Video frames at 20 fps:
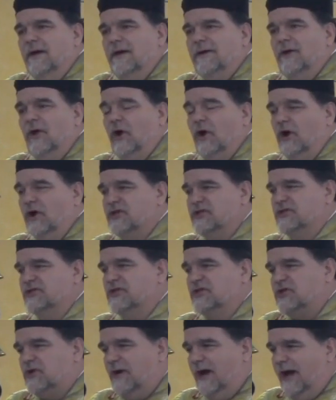And our Lord
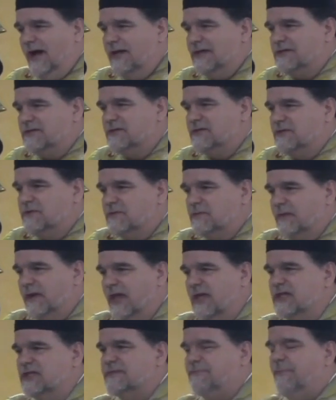Jesus Christ, when
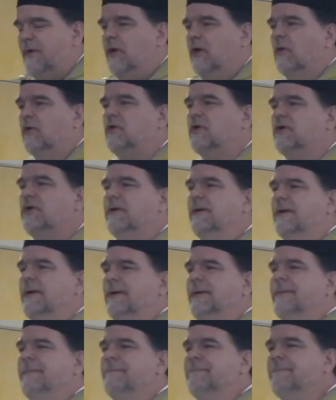he spoke,
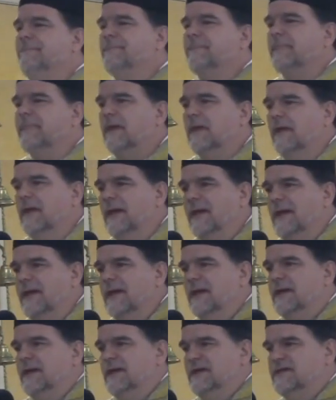
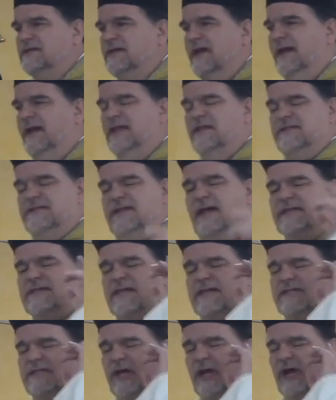he said, "It is
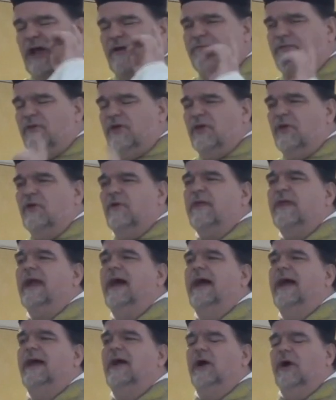necessary for you that
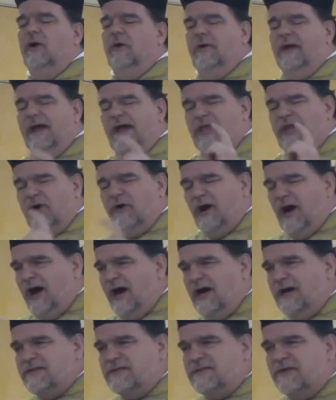I go, and your
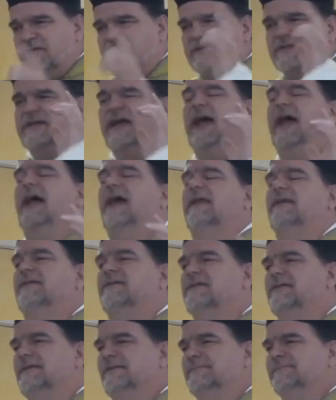hearts are
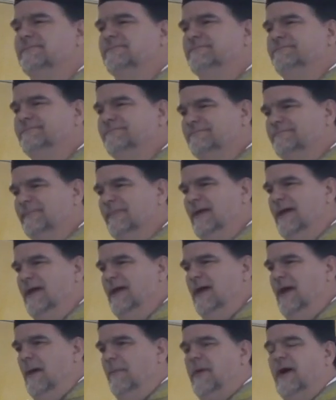sad,
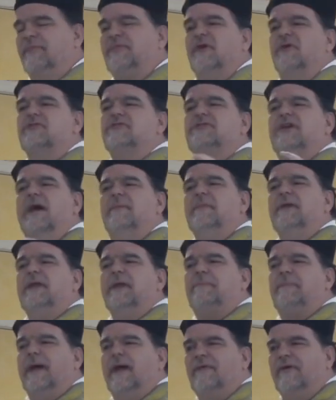but there's coming
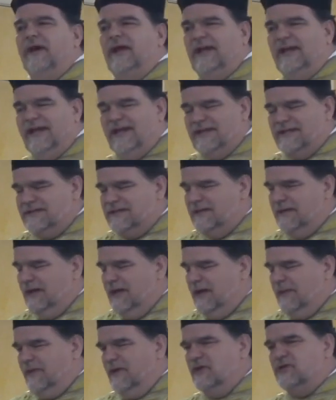a paraclete,
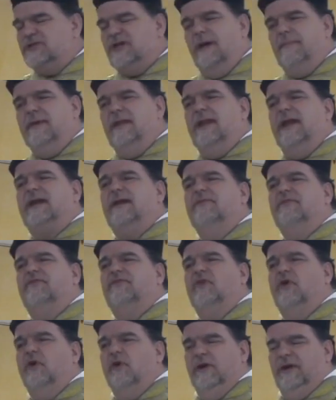there's coming a
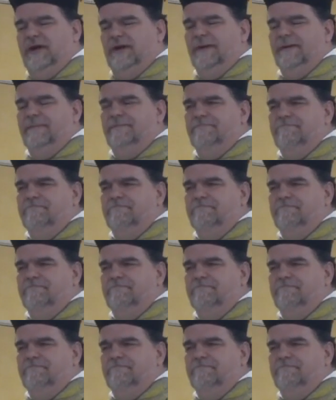consoler."